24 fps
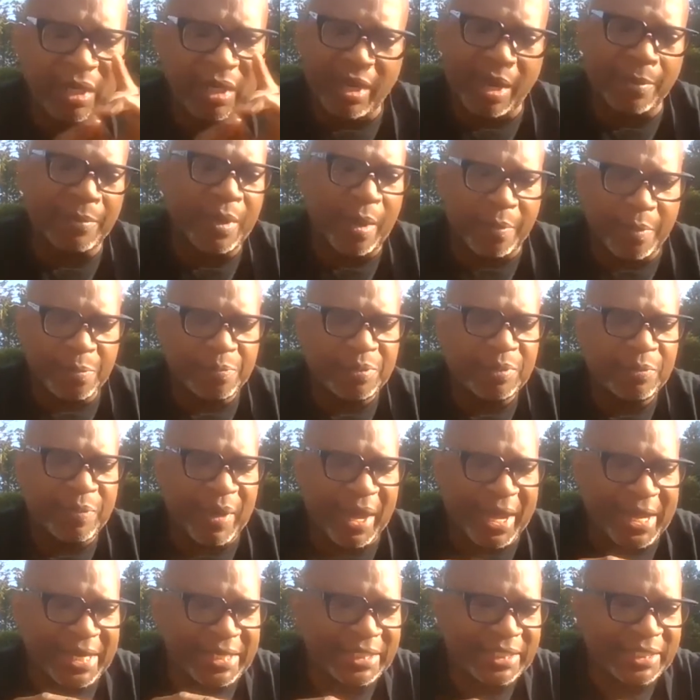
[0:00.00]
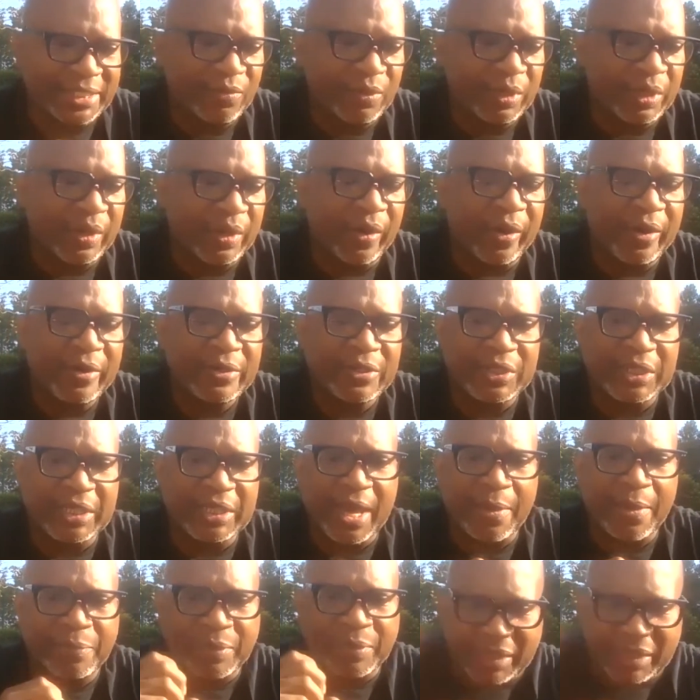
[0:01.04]
I'm gonna be patient in regards to
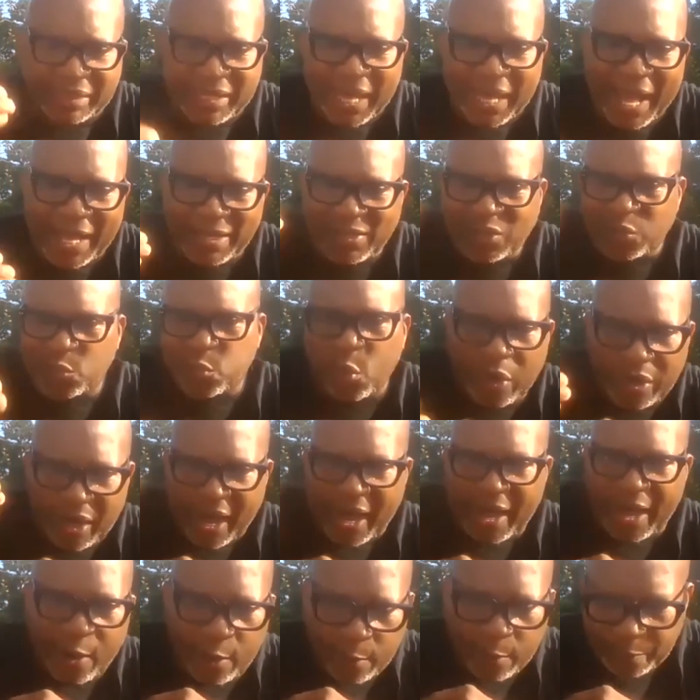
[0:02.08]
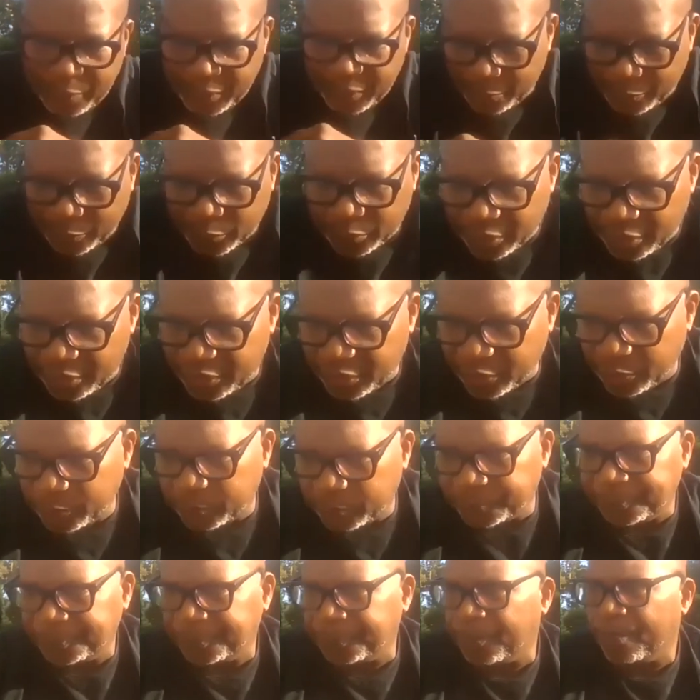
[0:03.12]
that, but that's what I help people to do.
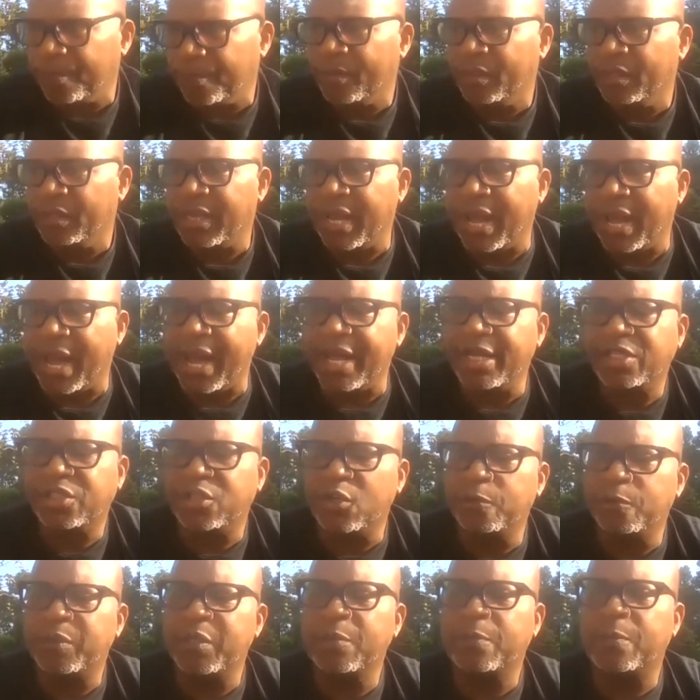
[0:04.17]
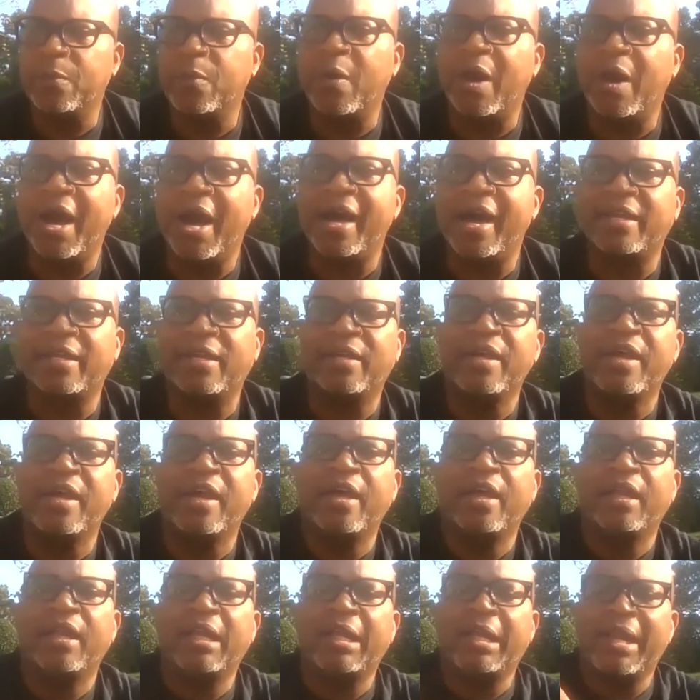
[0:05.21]
I show people how to
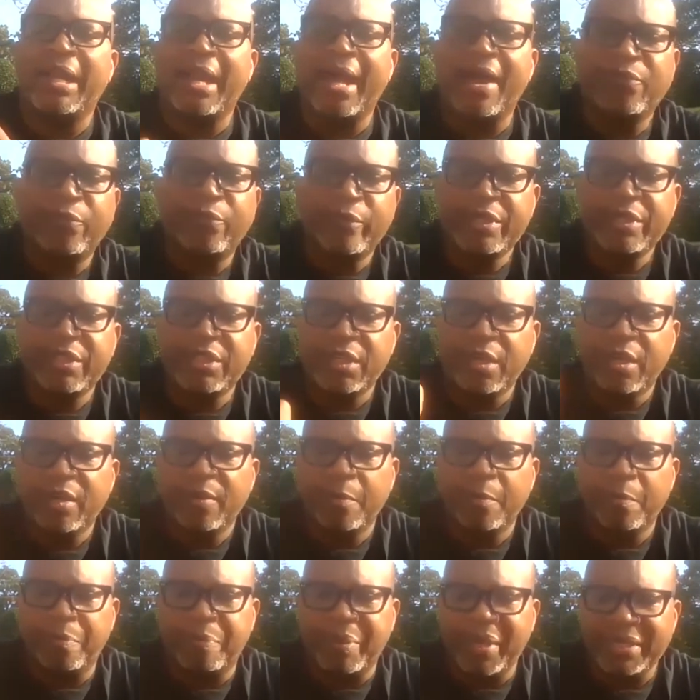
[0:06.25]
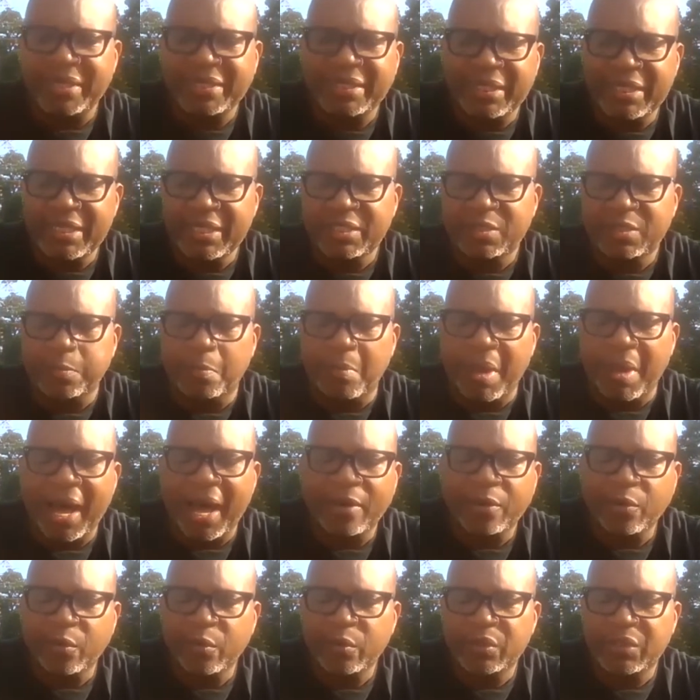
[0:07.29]
leverage business
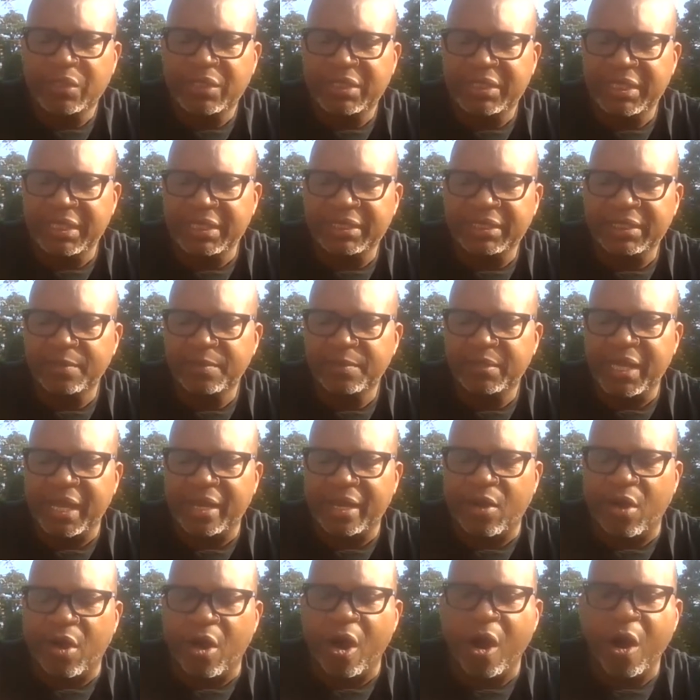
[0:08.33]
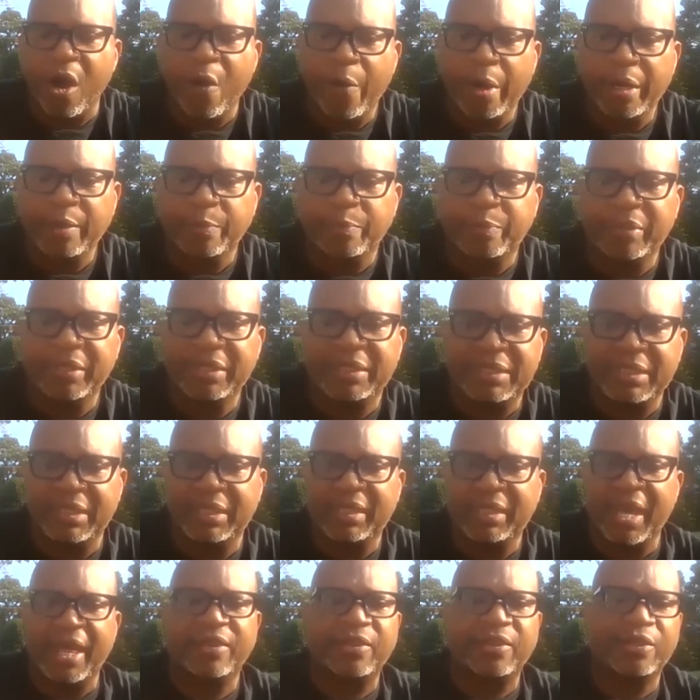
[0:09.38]
model systems that are already put
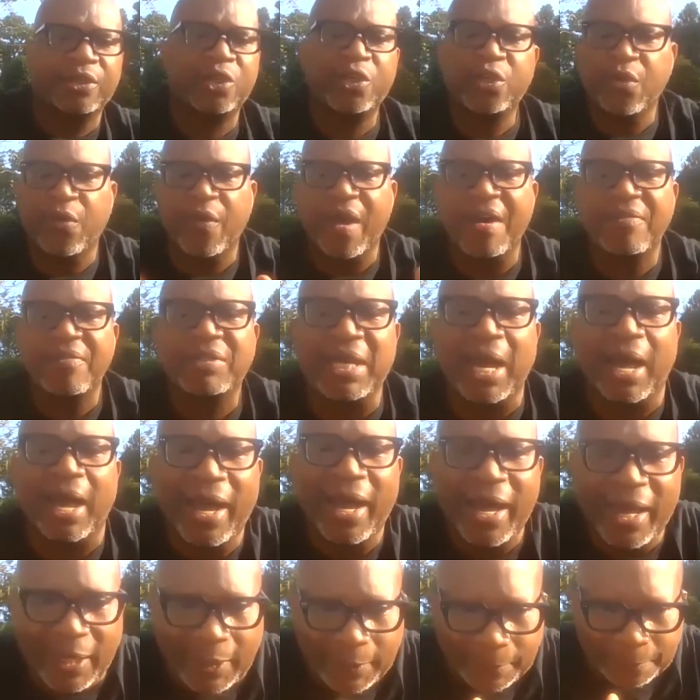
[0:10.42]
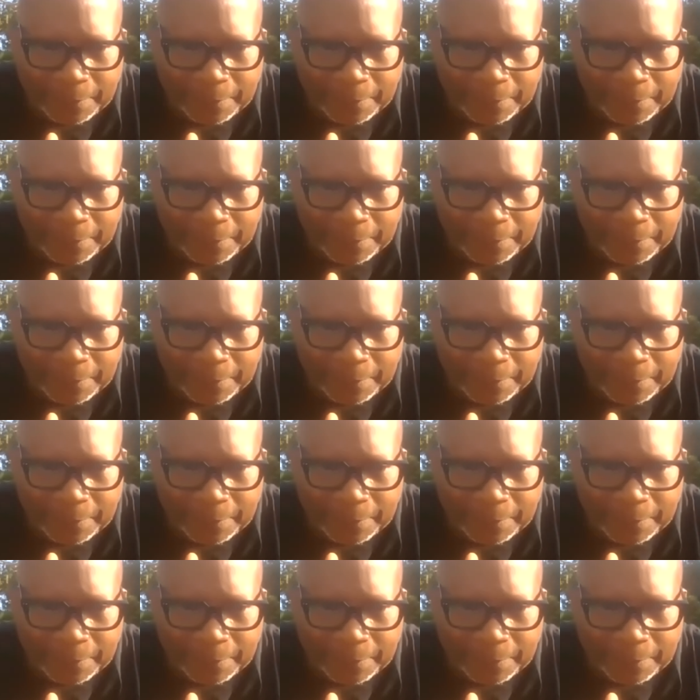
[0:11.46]
together. You don't have time.